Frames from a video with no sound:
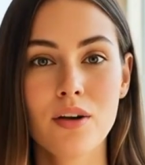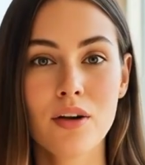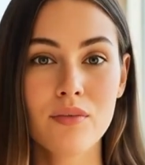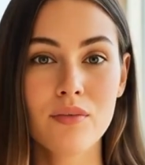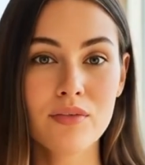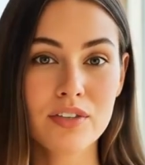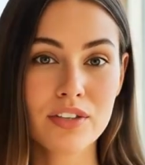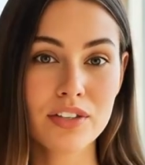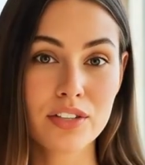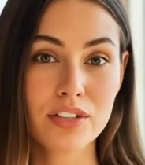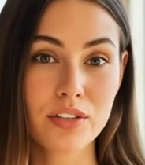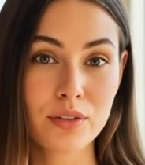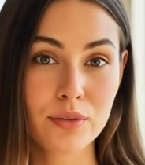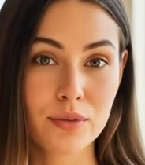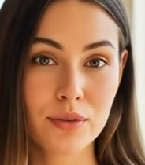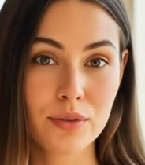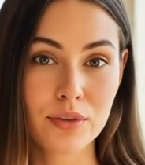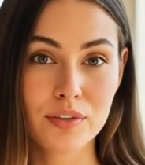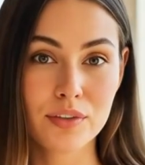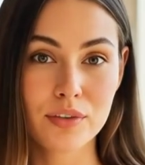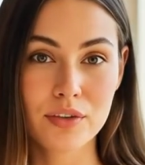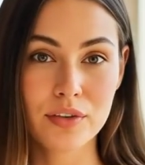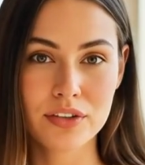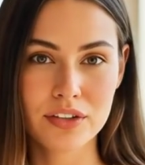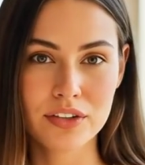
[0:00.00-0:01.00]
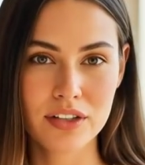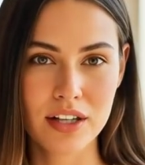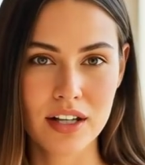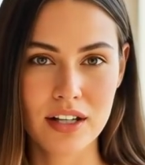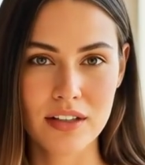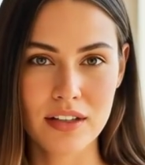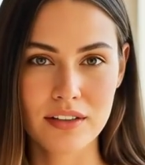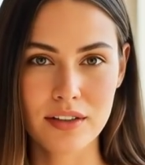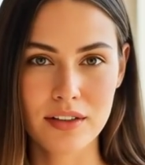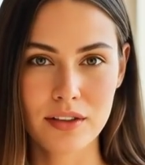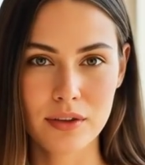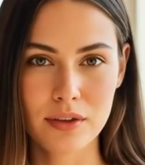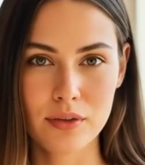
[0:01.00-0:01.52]
investing Lily's
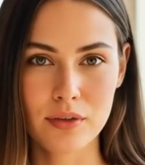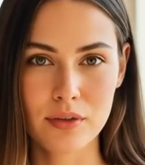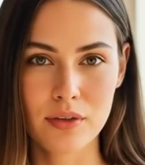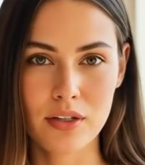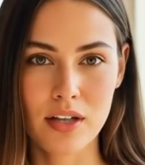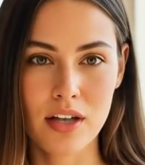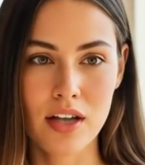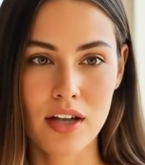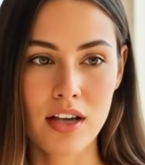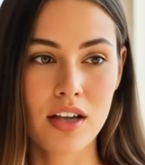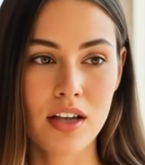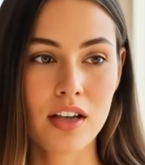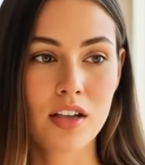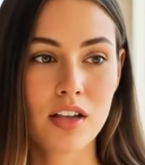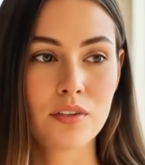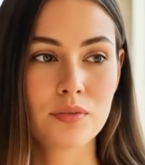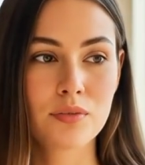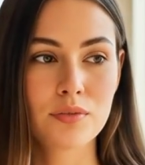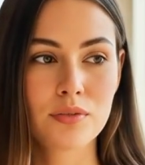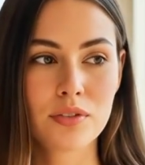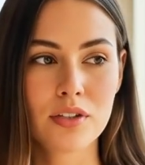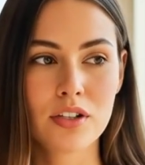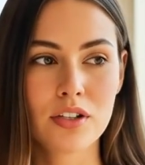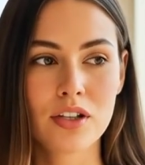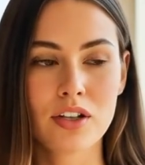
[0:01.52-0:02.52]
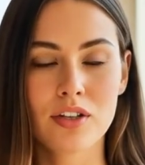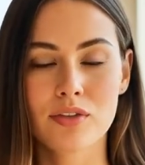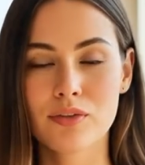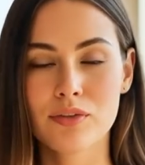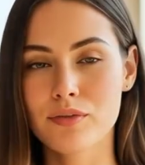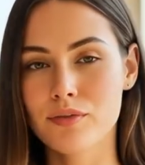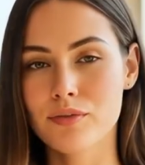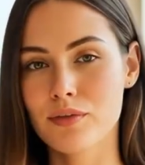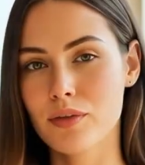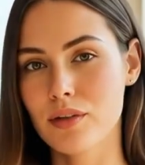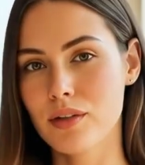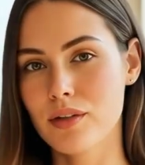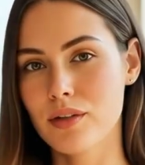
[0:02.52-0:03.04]
modeling money into commercial
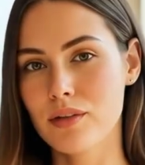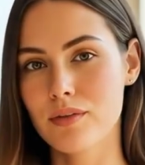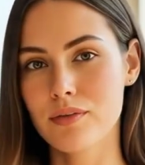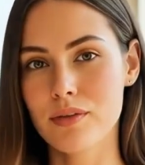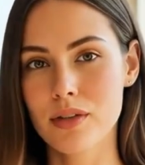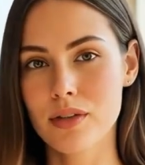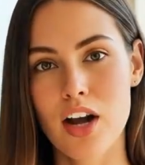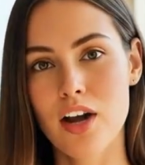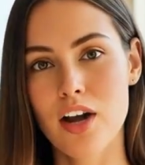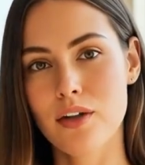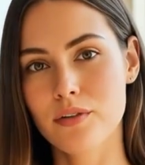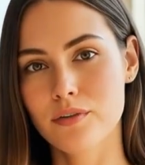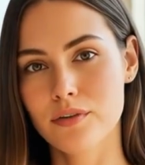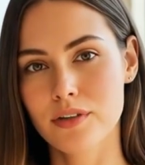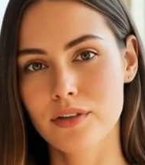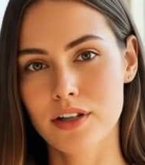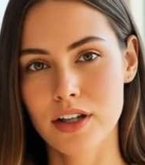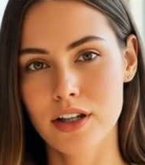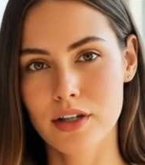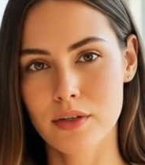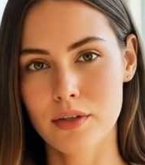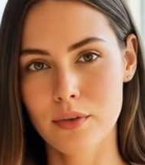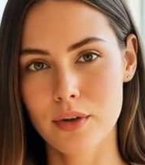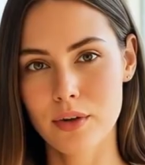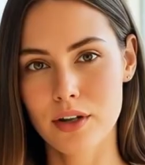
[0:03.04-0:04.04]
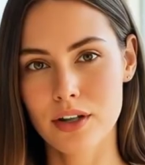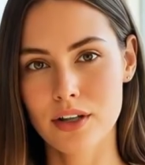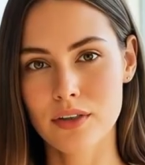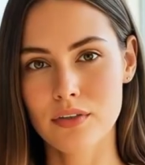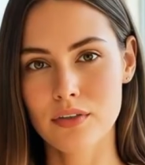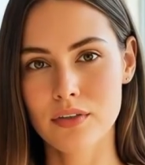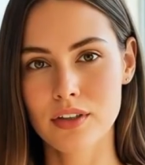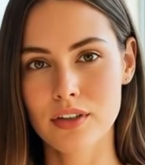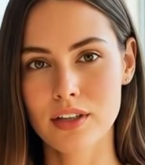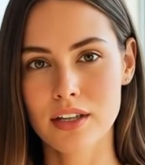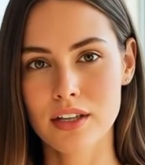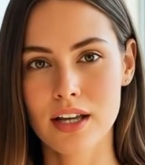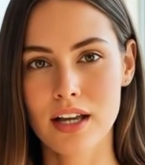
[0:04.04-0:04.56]
sterilizers and proper jarring equipment.